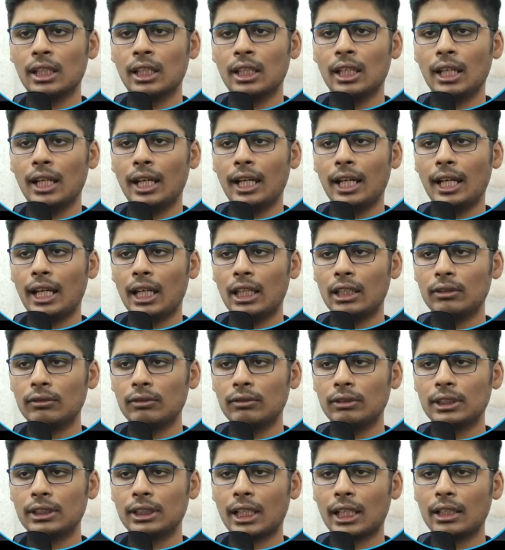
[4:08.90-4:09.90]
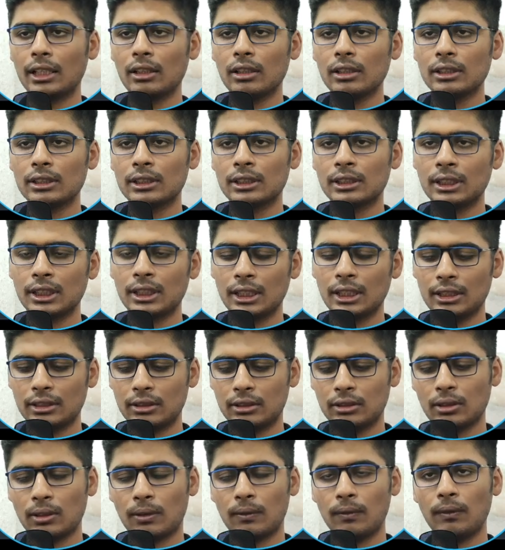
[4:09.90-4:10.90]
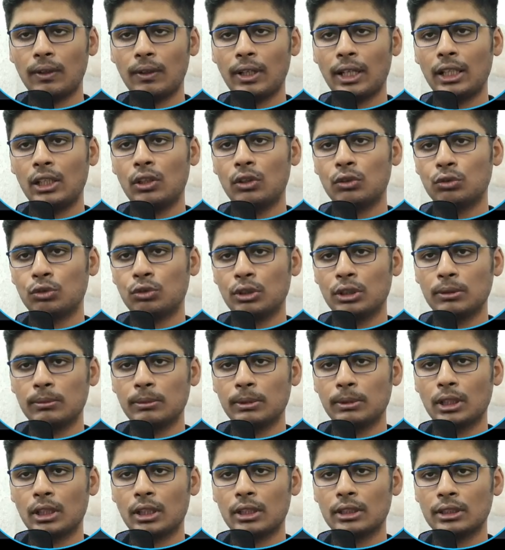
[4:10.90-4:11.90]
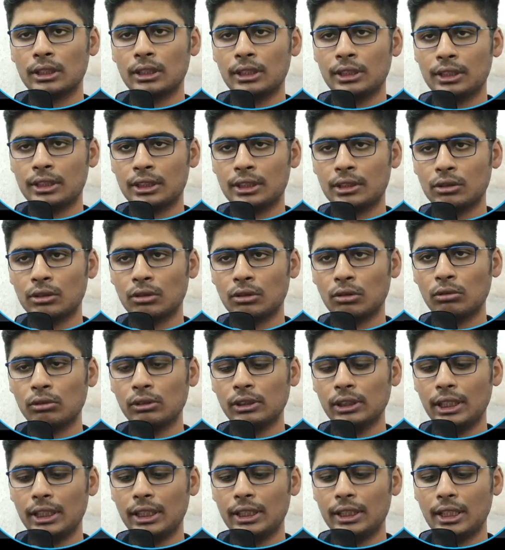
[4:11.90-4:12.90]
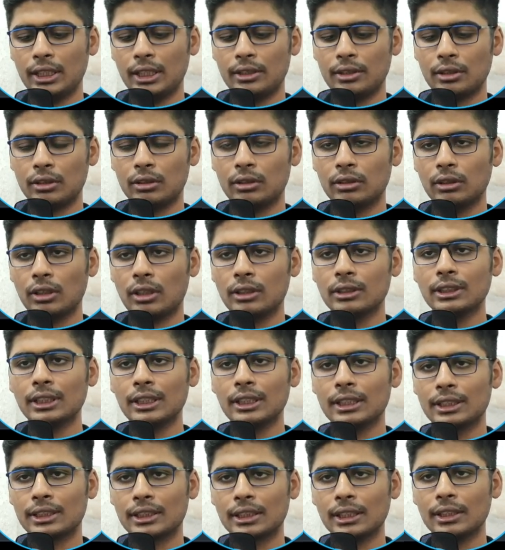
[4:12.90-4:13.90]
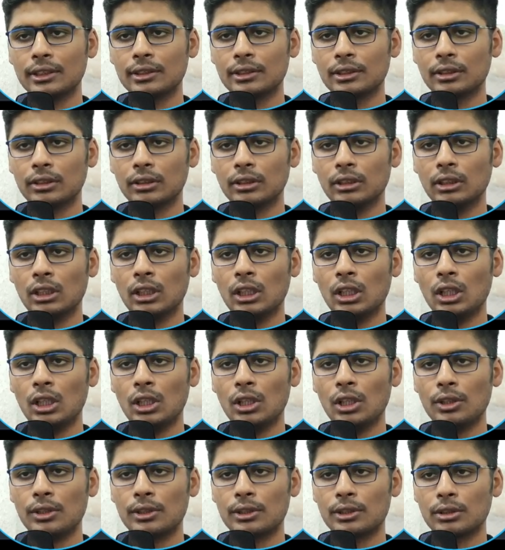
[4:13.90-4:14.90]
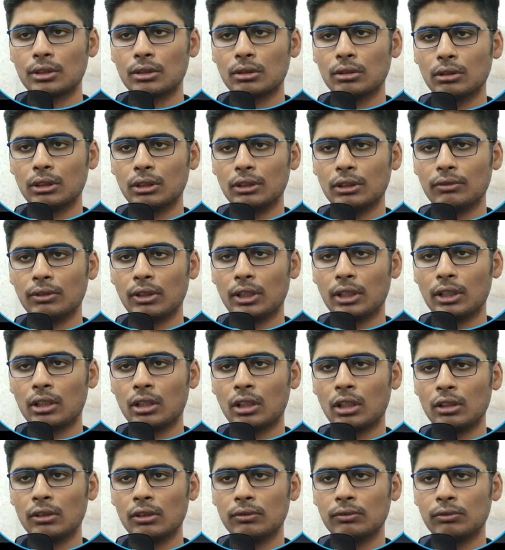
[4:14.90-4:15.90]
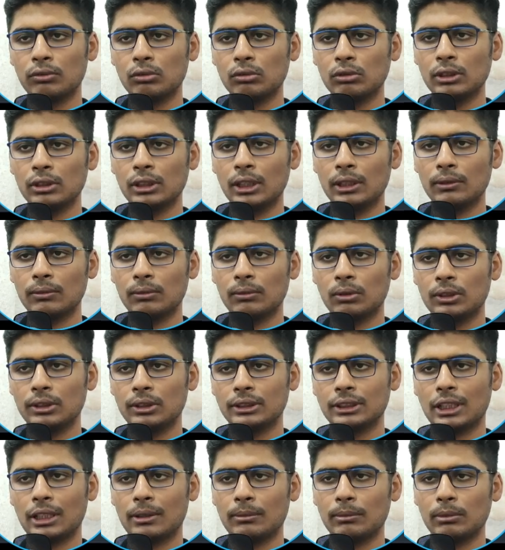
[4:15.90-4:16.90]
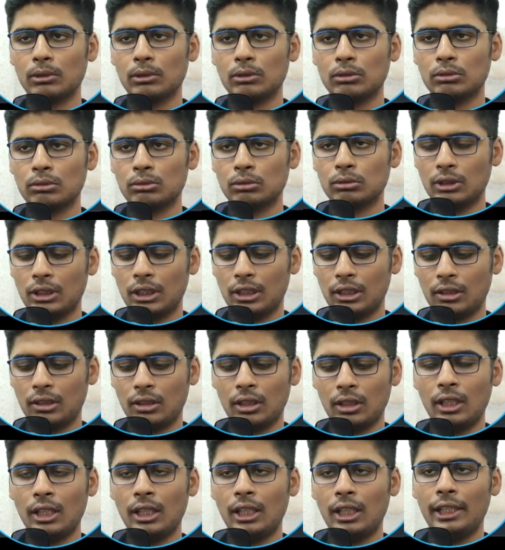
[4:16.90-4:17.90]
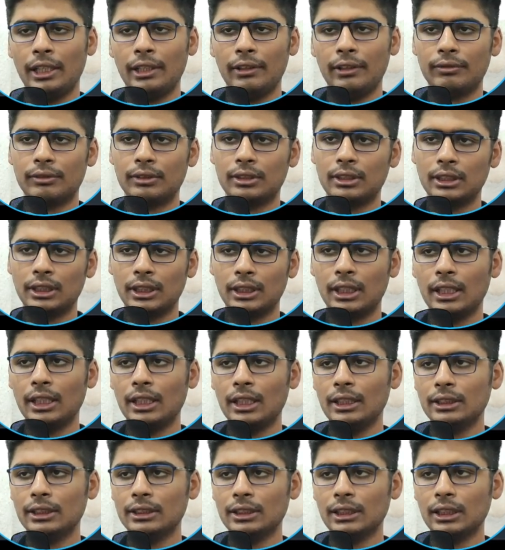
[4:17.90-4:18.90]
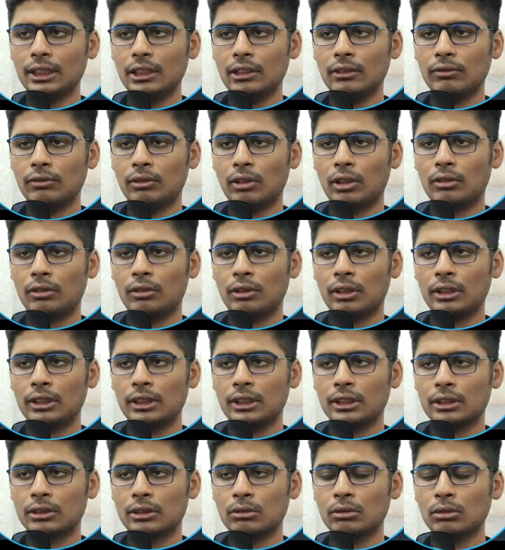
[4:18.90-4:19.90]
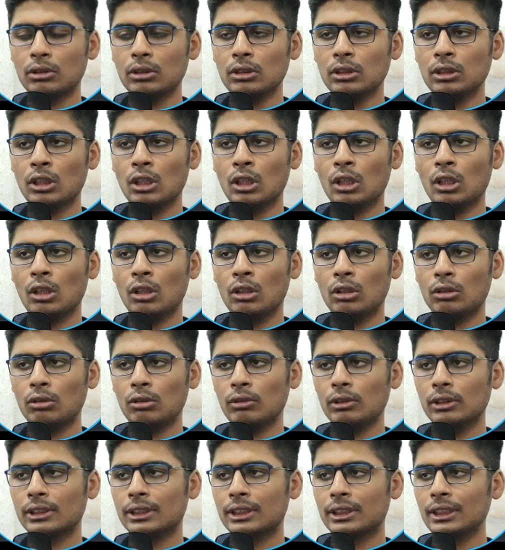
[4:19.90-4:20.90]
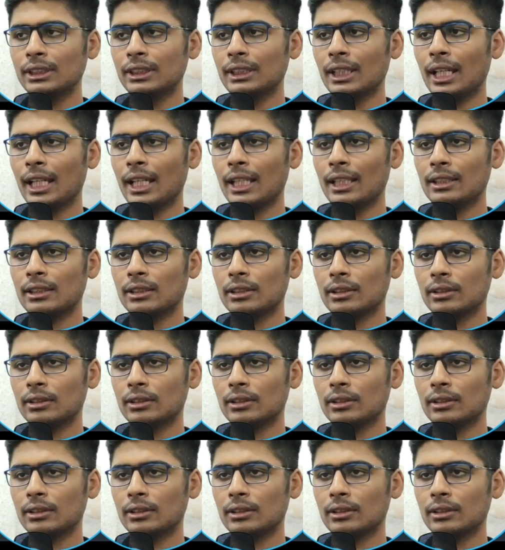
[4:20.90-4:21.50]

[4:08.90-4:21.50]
and we cannot set some value to it because it's only a getter, not a setter. So if I call full name, for example, to fds, if I run this code, you will see that